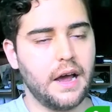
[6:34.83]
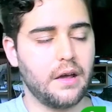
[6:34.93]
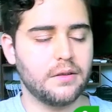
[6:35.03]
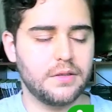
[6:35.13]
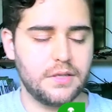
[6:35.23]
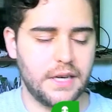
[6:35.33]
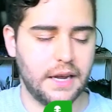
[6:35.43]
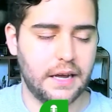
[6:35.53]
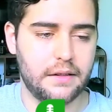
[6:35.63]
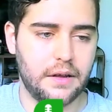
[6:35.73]
I also
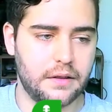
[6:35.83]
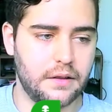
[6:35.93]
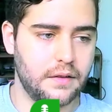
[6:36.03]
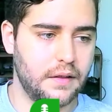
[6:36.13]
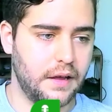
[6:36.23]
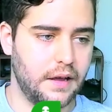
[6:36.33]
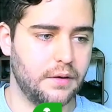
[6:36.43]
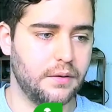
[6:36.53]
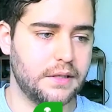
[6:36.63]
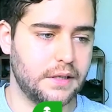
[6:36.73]
check a lot the
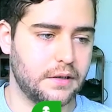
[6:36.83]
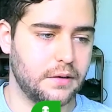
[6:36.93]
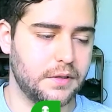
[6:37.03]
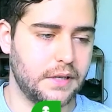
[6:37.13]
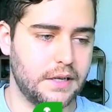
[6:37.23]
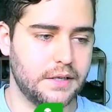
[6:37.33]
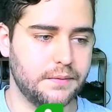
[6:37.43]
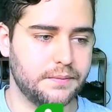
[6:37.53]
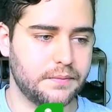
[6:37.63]
Unity documentation.